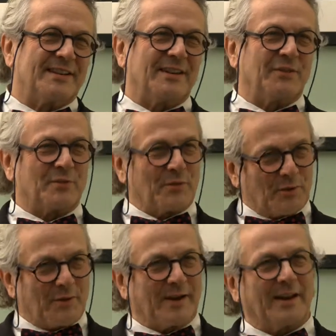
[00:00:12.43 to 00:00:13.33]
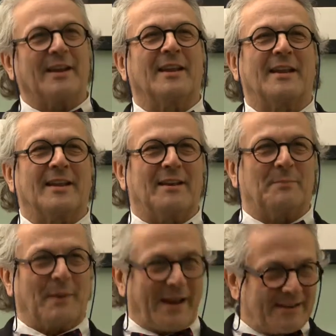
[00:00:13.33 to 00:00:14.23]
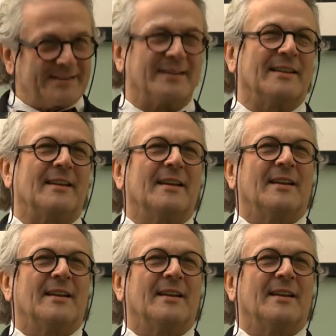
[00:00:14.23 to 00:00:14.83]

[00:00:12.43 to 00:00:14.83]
in drawing and painting